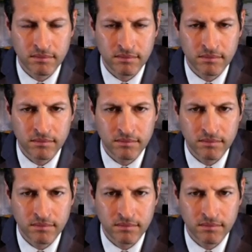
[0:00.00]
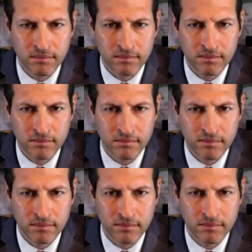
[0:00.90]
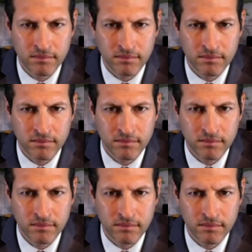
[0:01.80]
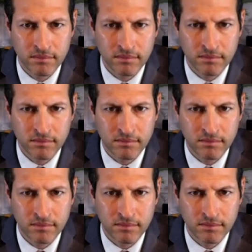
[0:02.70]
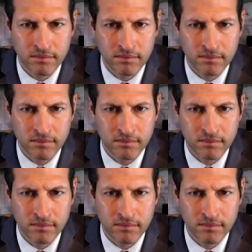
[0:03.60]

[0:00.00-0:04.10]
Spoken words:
(not speaking)